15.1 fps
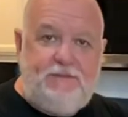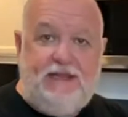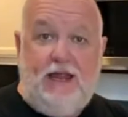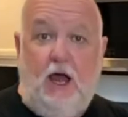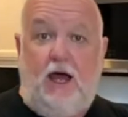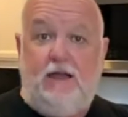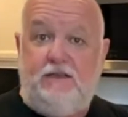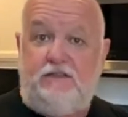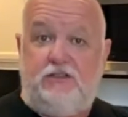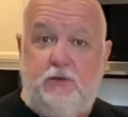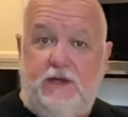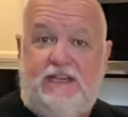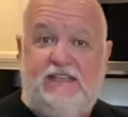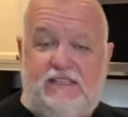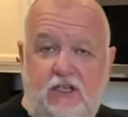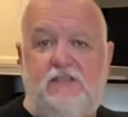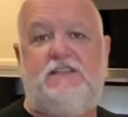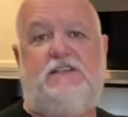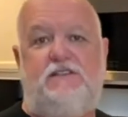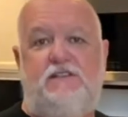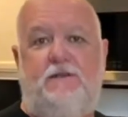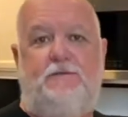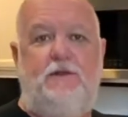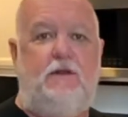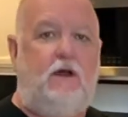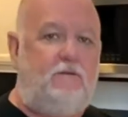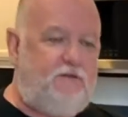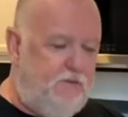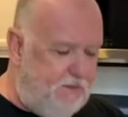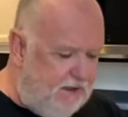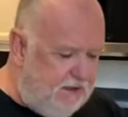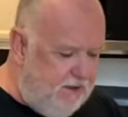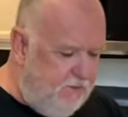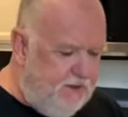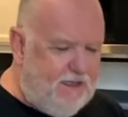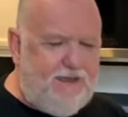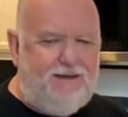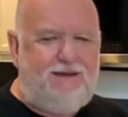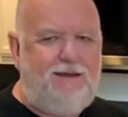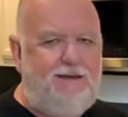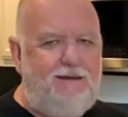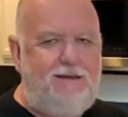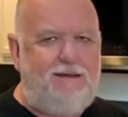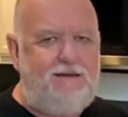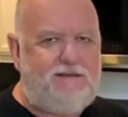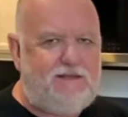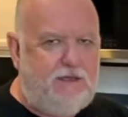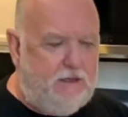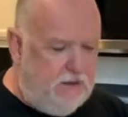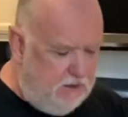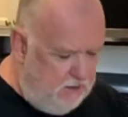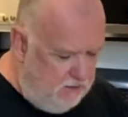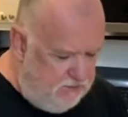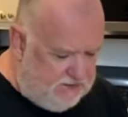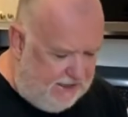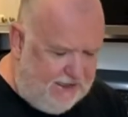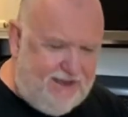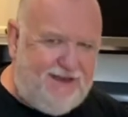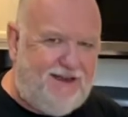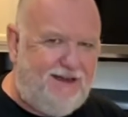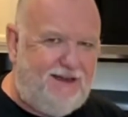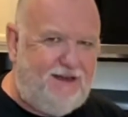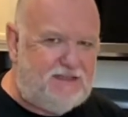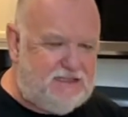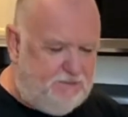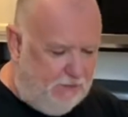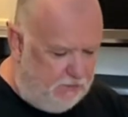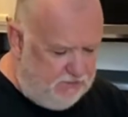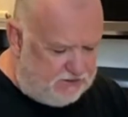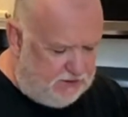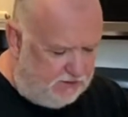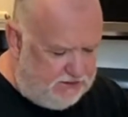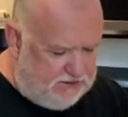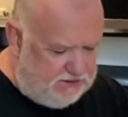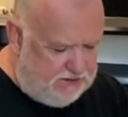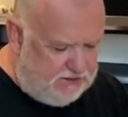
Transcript: the andouille sausage. If you're not familiar with it, like I say, you can use any kind of smoked sausage